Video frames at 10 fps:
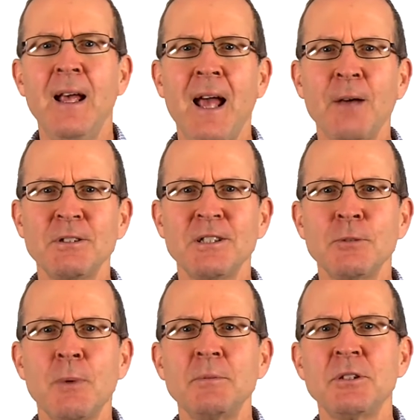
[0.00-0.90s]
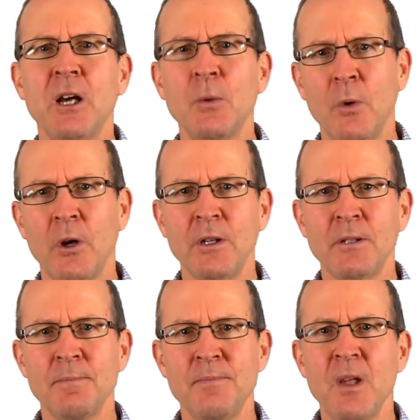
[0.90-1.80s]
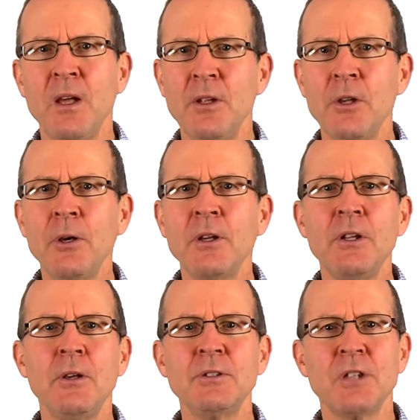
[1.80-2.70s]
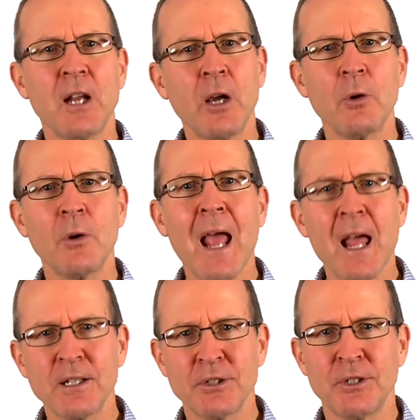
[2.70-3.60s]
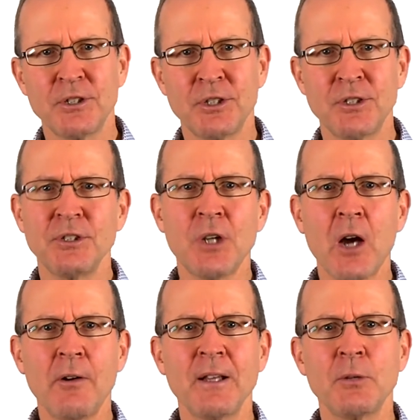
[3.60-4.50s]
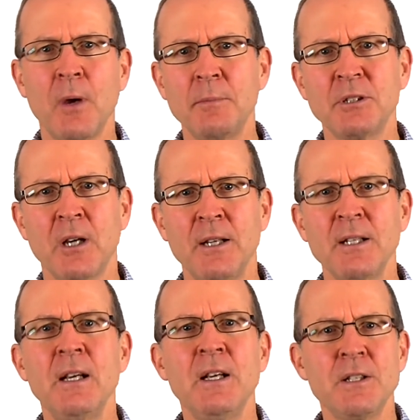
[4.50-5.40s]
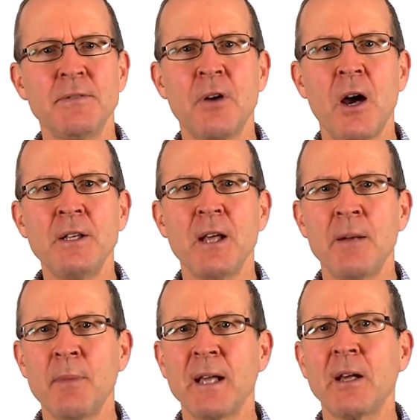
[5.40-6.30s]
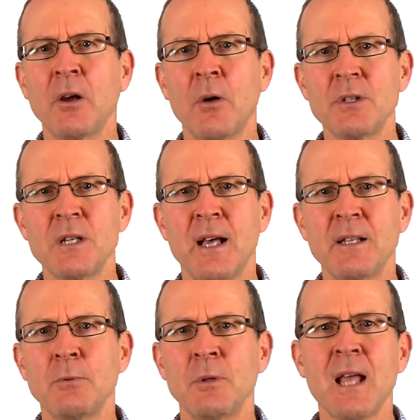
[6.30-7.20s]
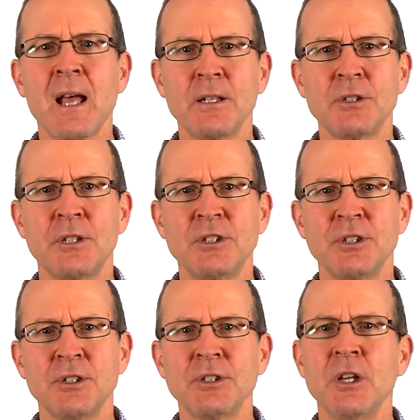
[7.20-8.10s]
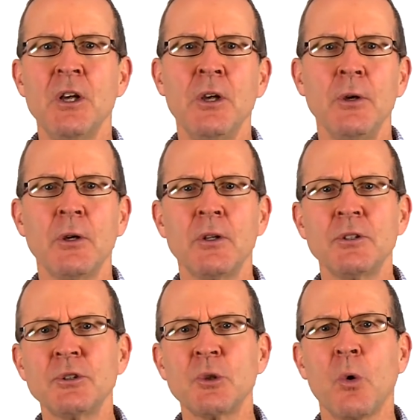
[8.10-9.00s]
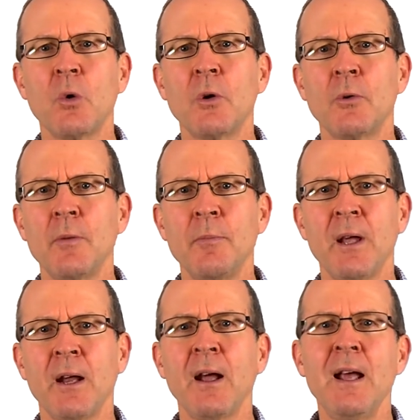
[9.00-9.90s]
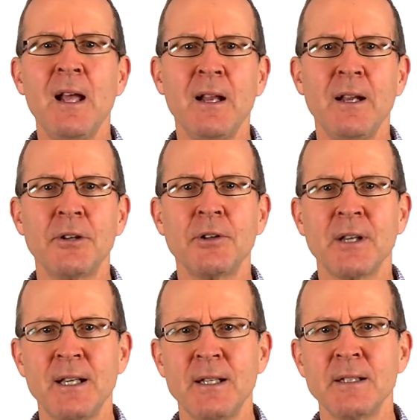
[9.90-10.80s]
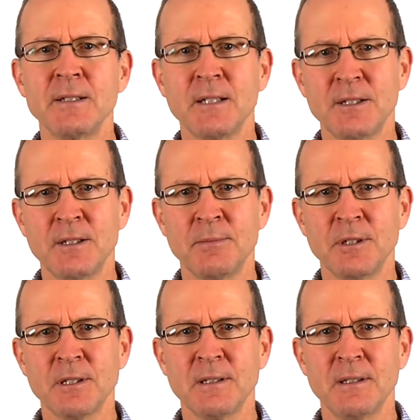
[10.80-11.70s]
How does this website work? You can use the local Electricians Direct website to find and make contact with electricians who can install or repair electric heating systems.